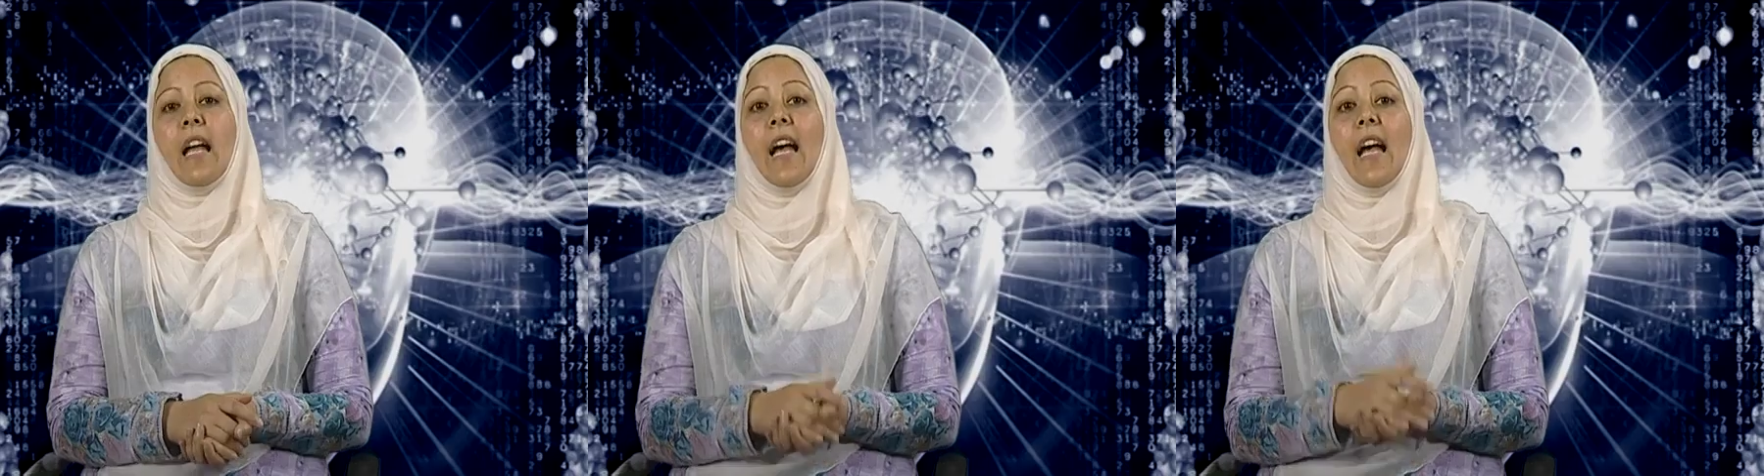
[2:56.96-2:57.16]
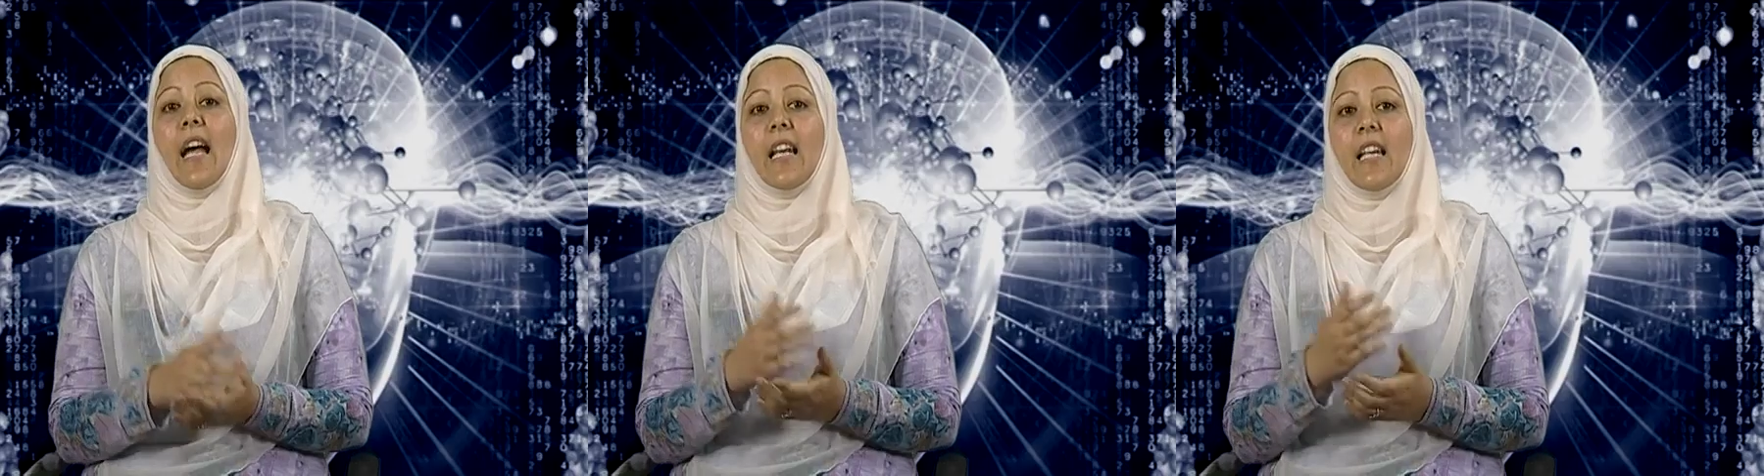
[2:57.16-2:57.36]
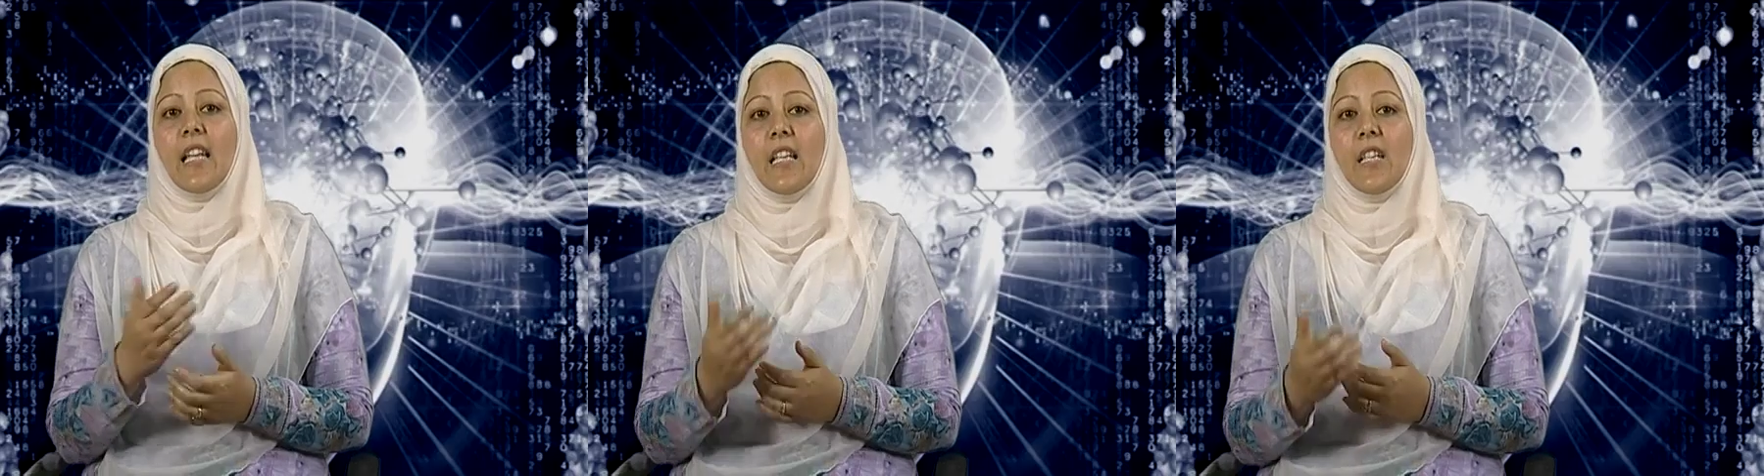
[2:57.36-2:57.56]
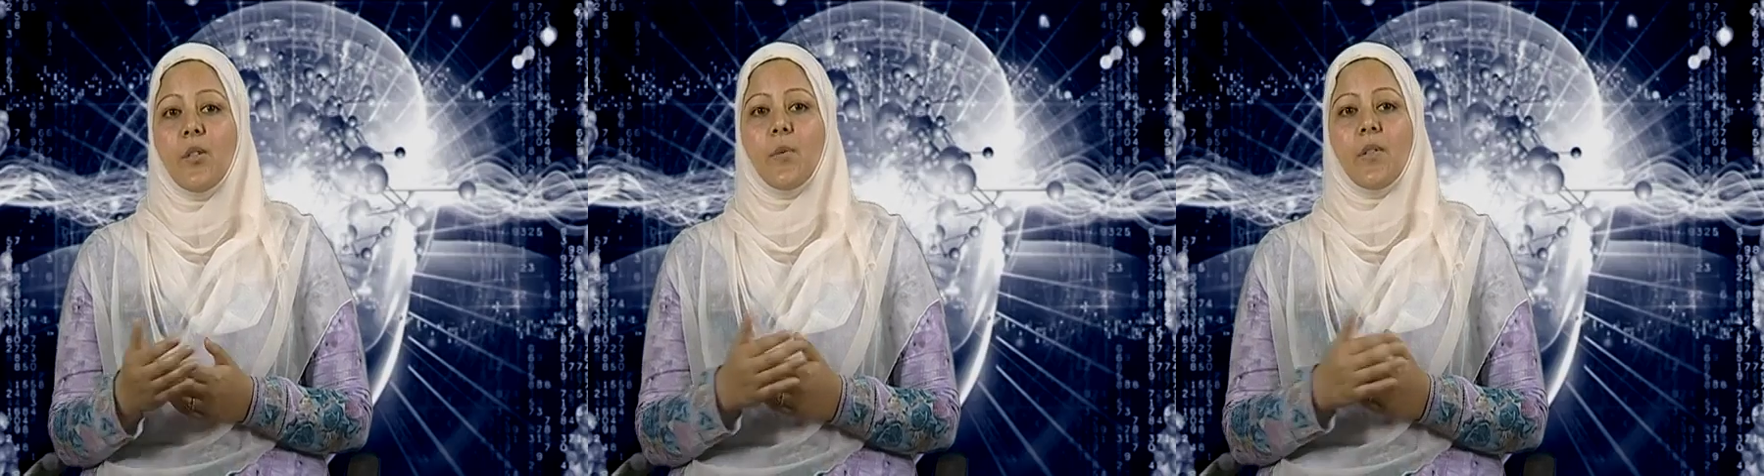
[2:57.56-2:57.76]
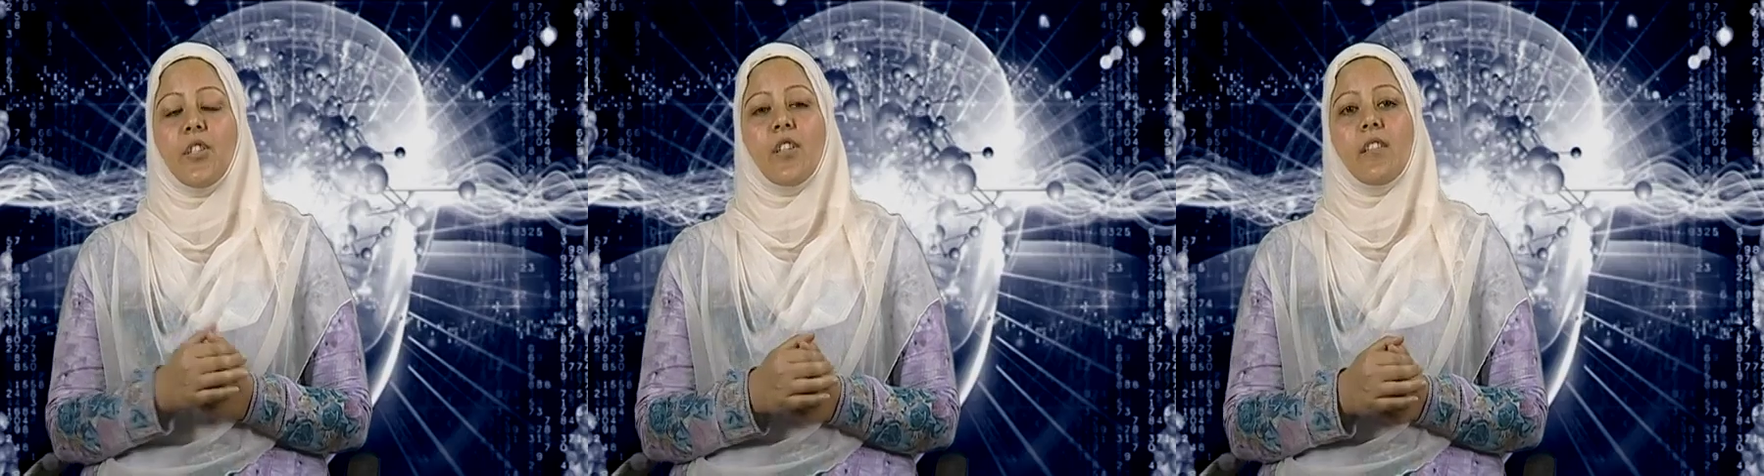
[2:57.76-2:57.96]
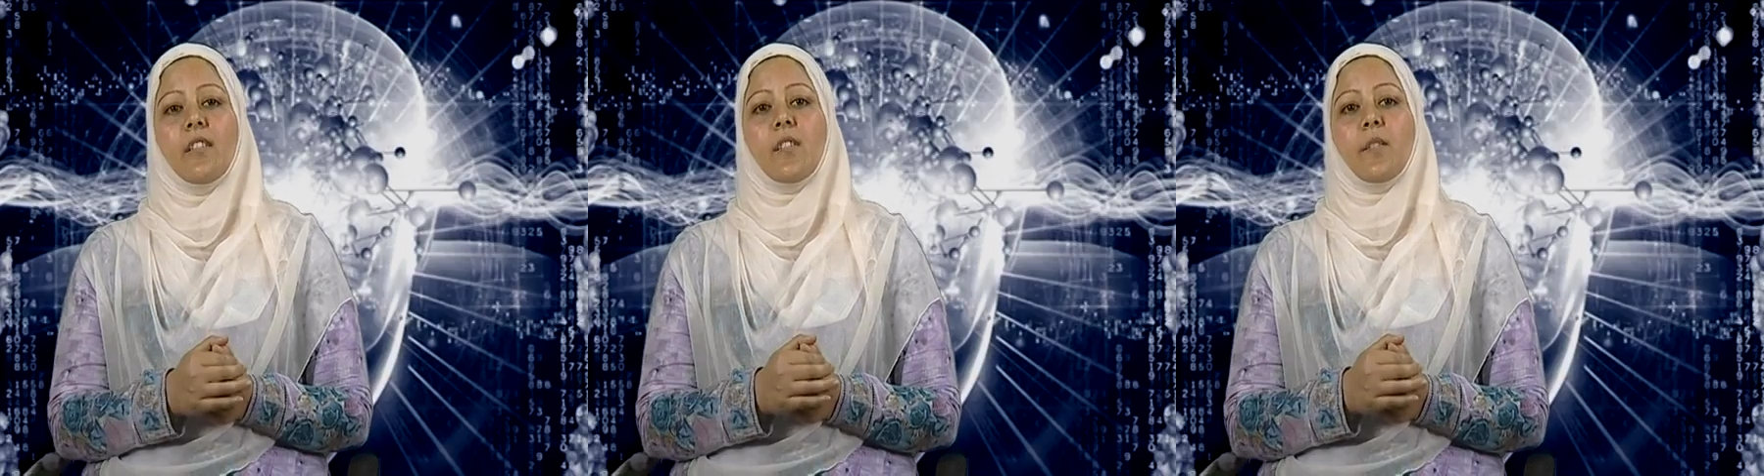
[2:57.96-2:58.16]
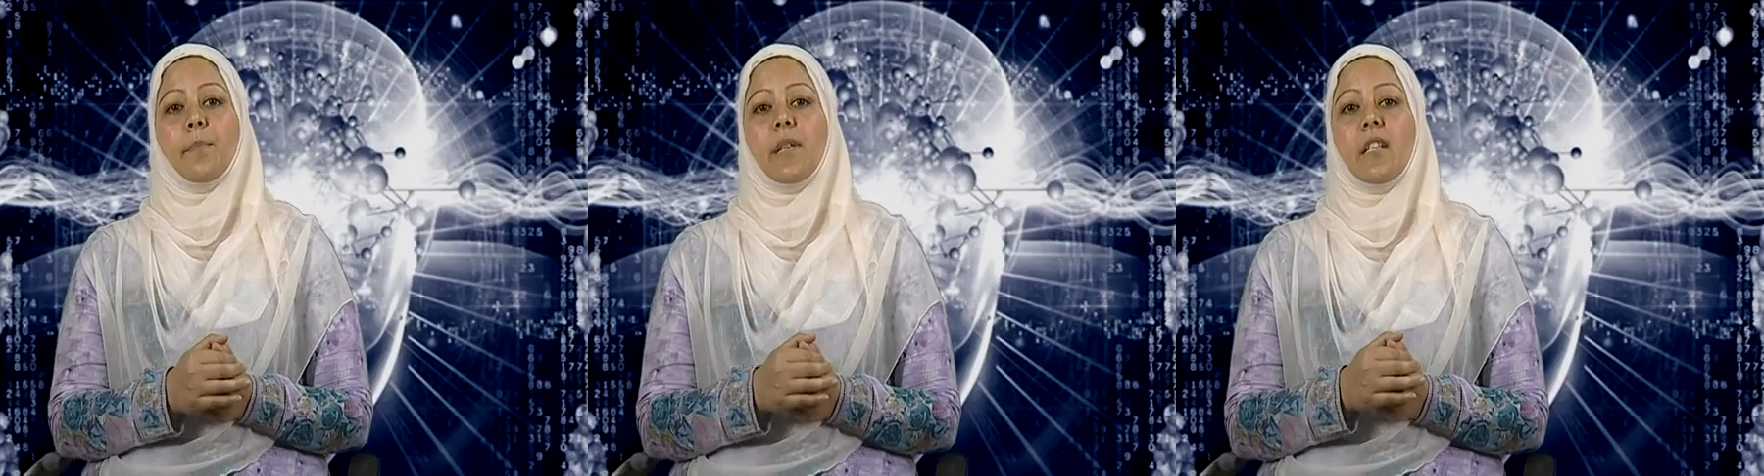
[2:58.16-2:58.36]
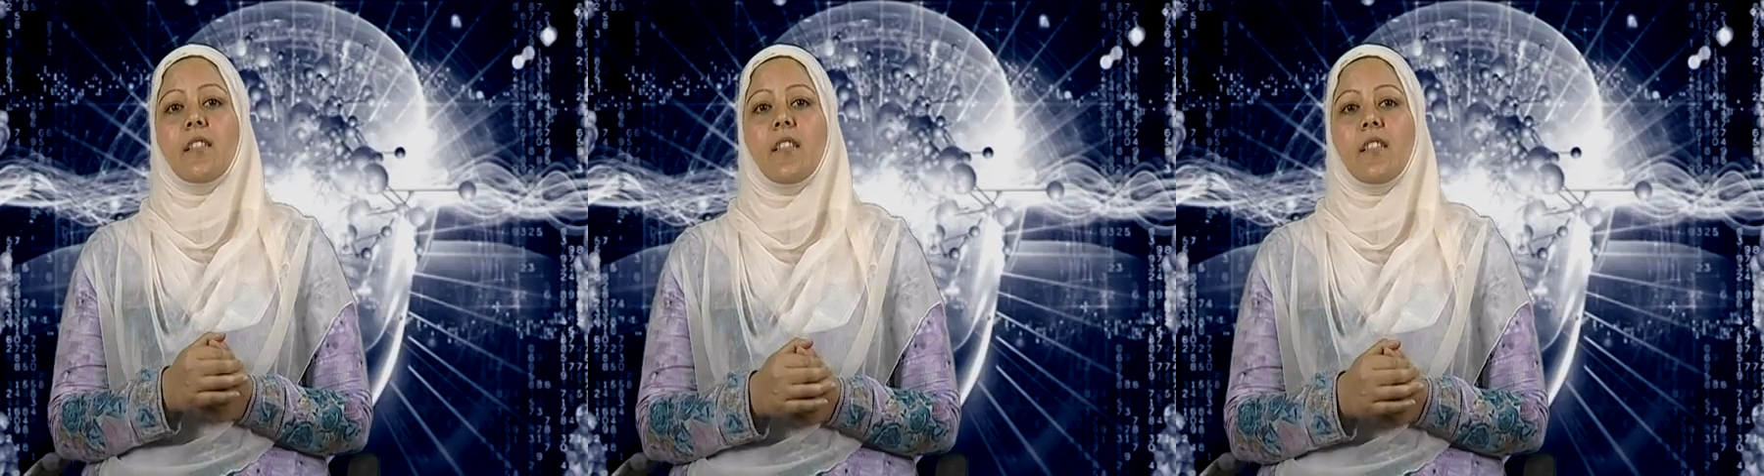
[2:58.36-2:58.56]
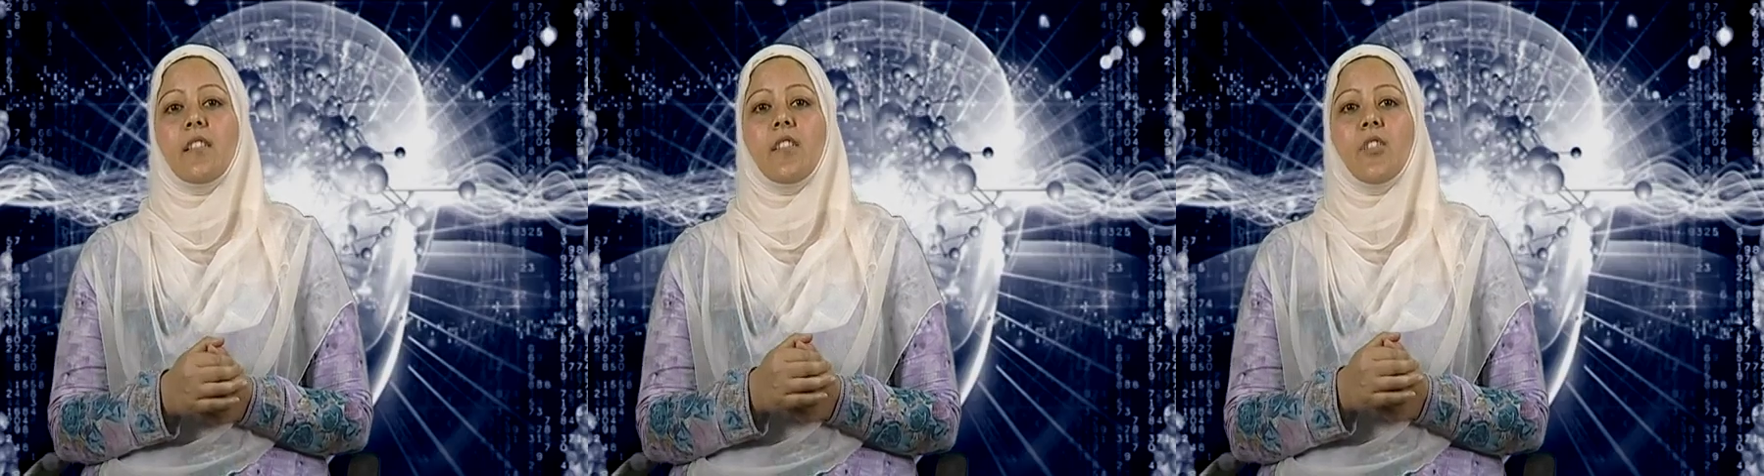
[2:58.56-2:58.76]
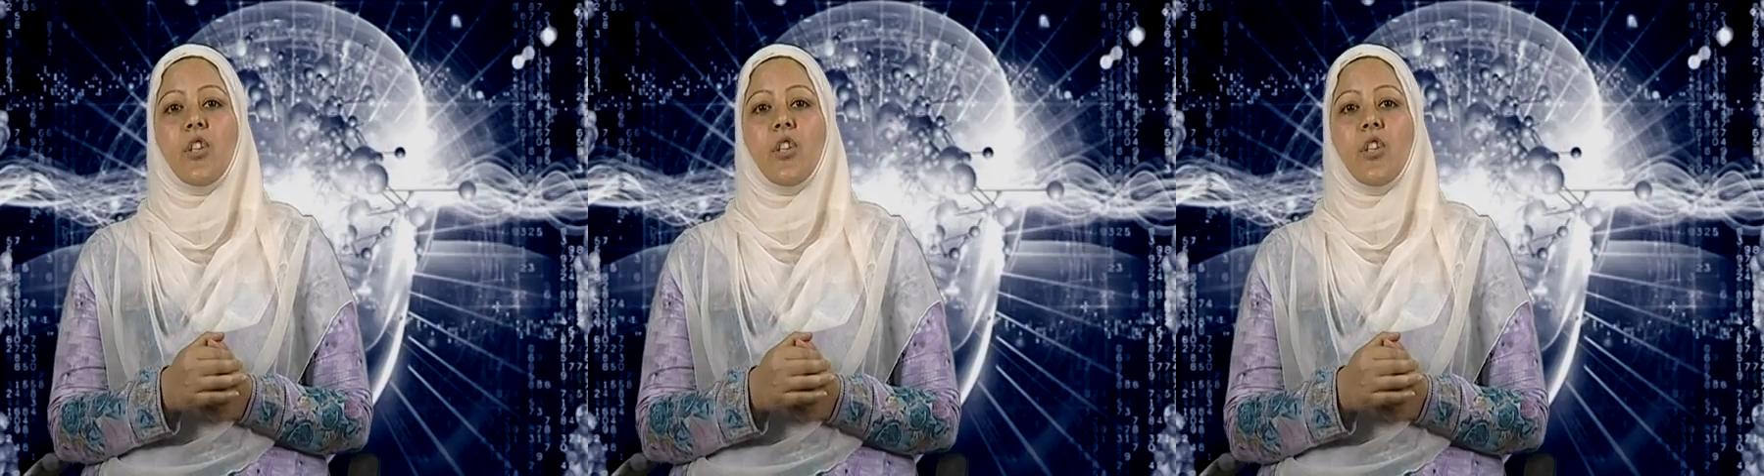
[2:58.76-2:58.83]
An individual's personal